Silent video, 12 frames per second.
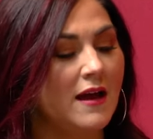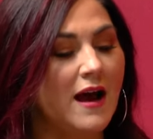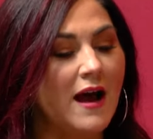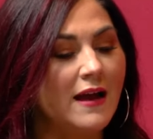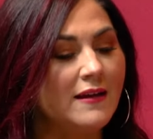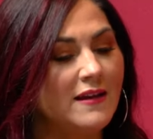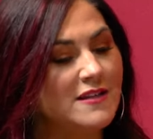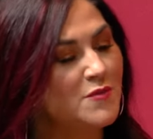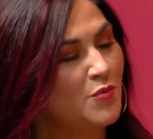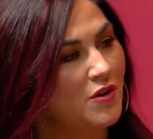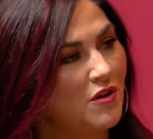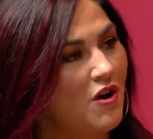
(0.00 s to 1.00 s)
I need to
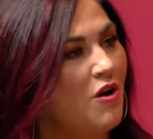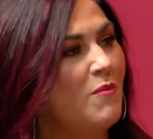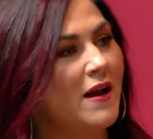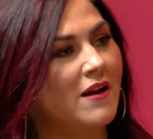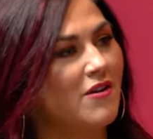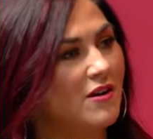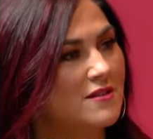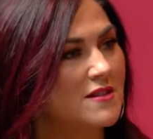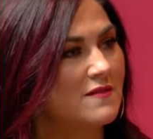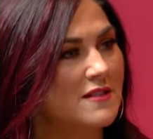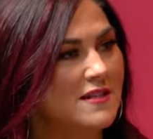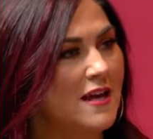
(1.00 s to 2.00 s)
put all my cards
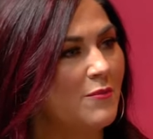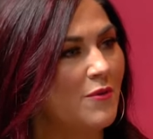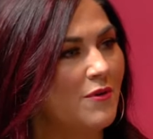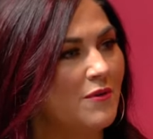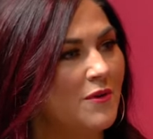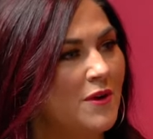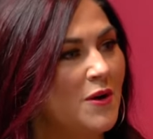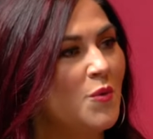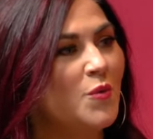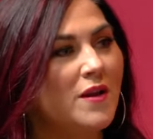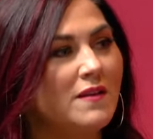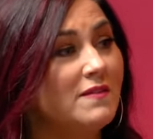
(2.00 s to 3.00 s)
on the table.
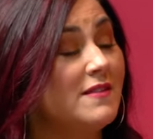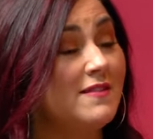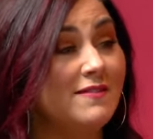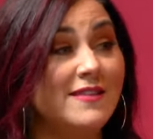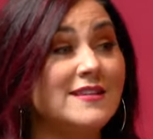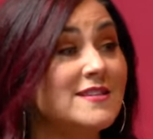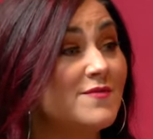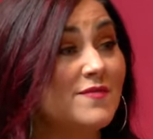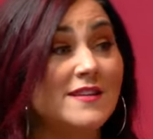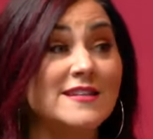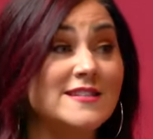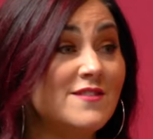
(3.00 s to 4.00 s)
This,
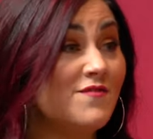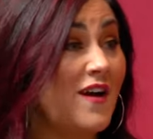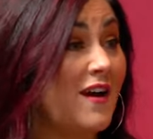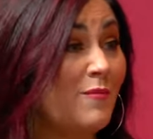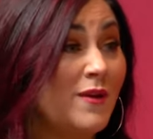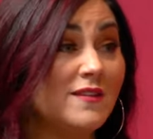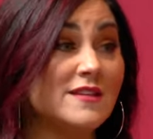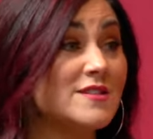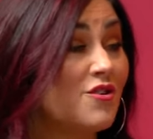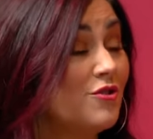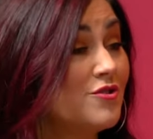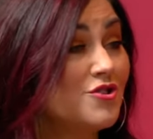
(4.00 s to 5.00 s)
this environment, this
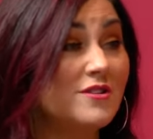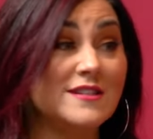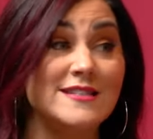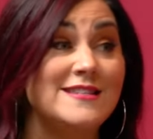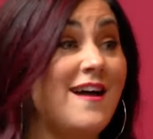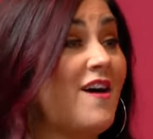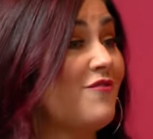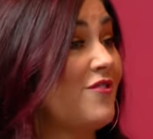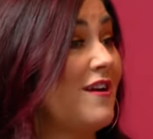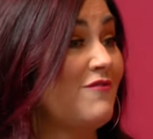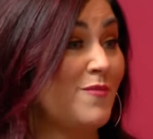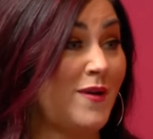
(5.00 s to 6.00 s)
culture is not for
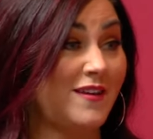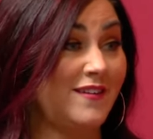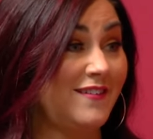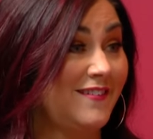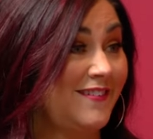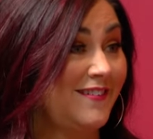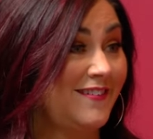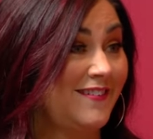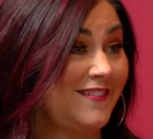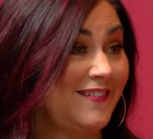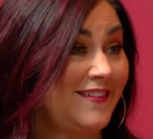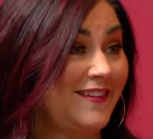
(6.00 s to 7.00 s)
everybody.
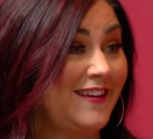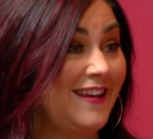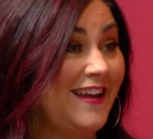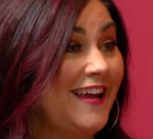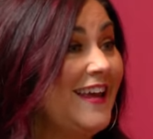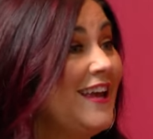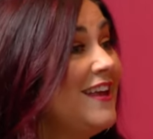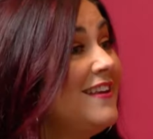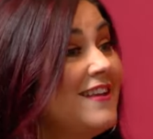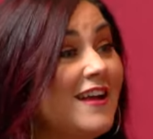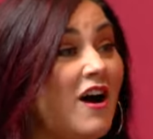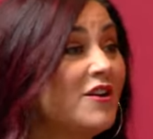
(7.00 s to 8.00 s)
No, it, it's not.
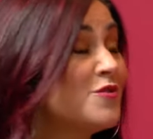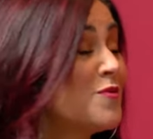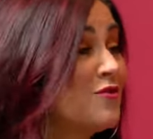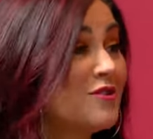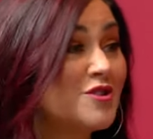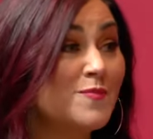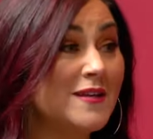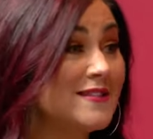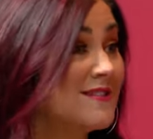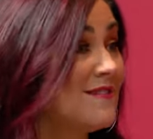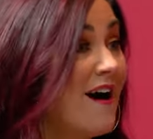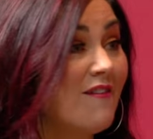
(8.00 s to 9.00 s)
Entrepreneurship is
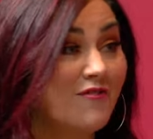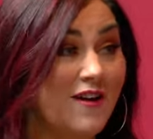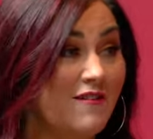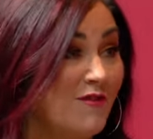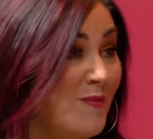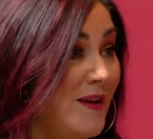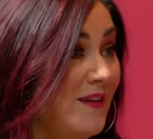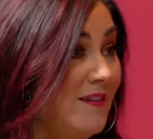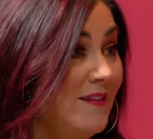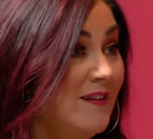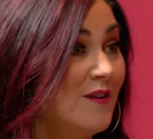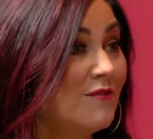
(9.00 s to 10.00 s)
not for everybody,
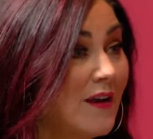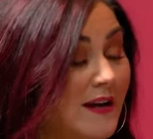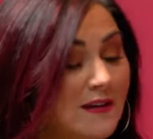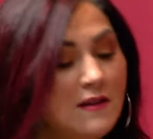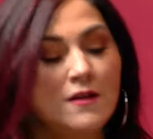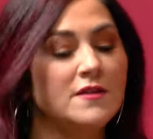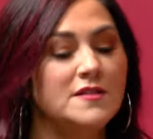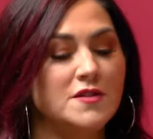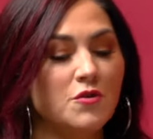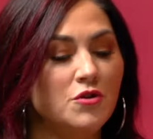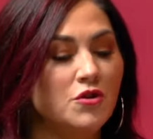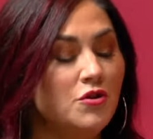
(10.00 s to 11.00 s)
right?
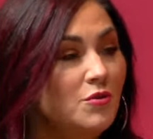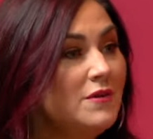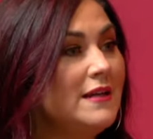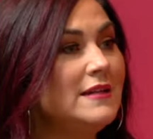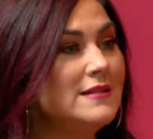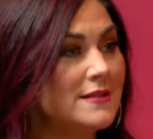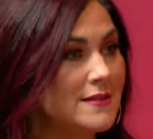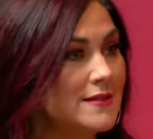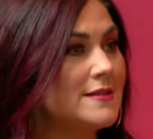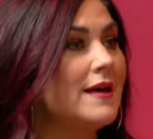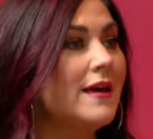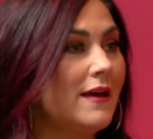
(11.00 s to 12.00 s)
So you need to
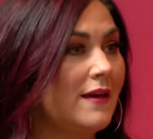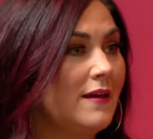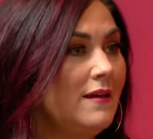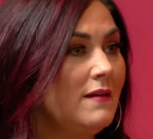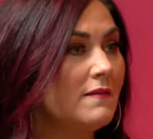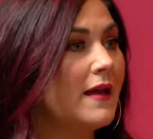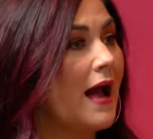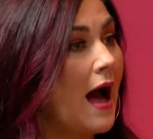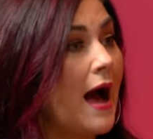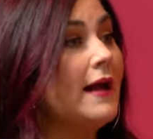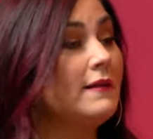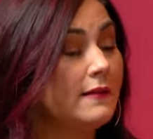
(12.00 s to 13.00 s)
say, like,
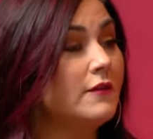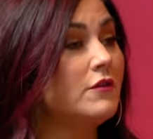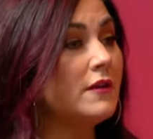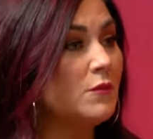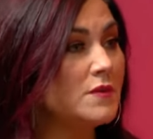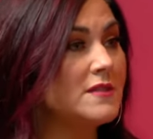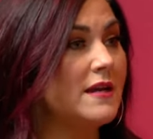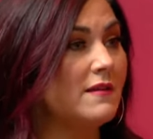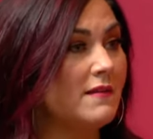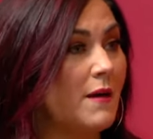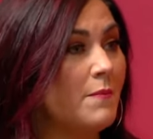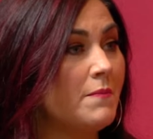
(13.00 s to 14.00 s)
I literally will say to
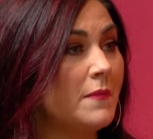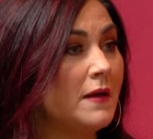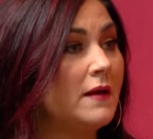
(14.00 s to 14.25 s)
them,